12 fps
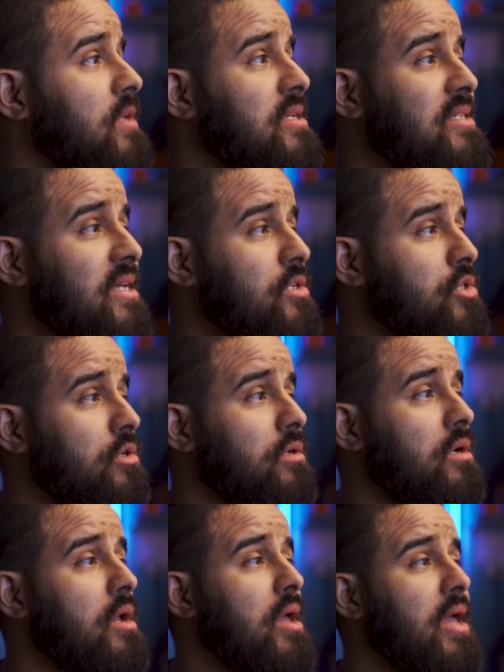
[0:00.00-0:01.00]

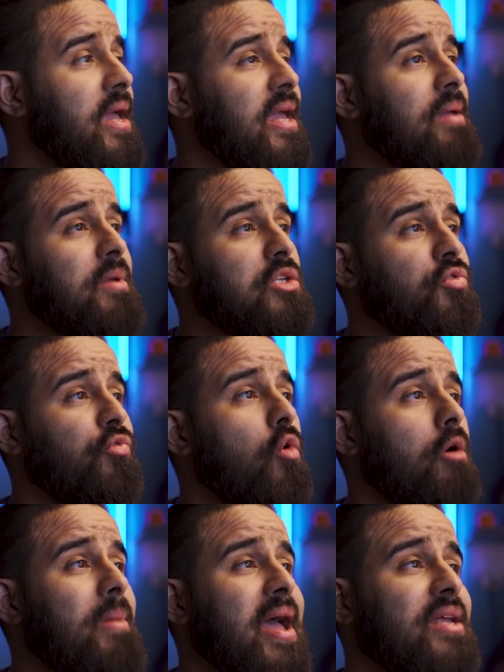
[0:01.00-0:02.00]
sensor. Image
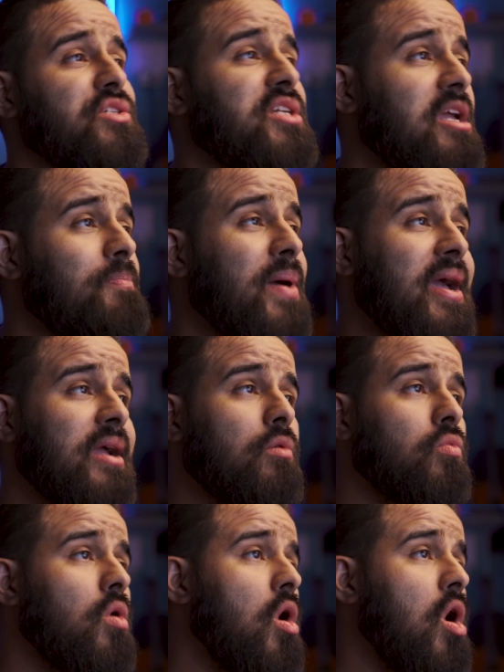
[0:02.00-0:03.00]
format JPEG,
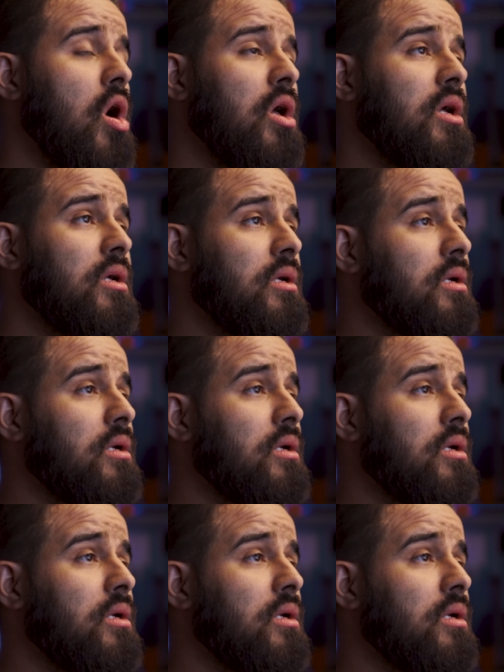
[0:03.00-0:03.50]
RAW,